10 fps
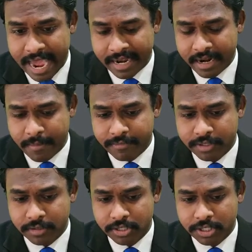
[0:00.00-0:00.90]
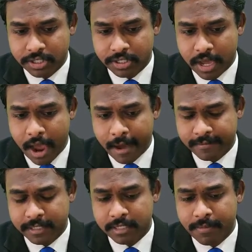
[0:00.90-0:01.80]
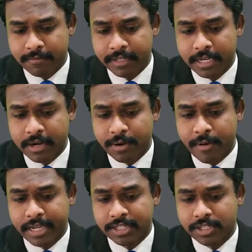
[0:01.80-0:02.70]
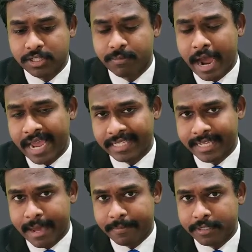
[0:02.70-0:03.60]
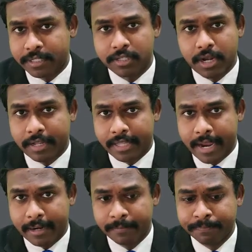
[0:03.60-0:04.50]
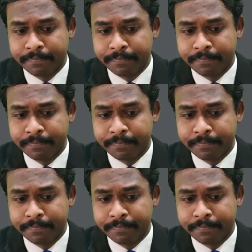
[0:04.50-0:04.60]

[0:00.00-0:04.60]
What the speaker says: and number of solutions of system of linear equations by examples is not there.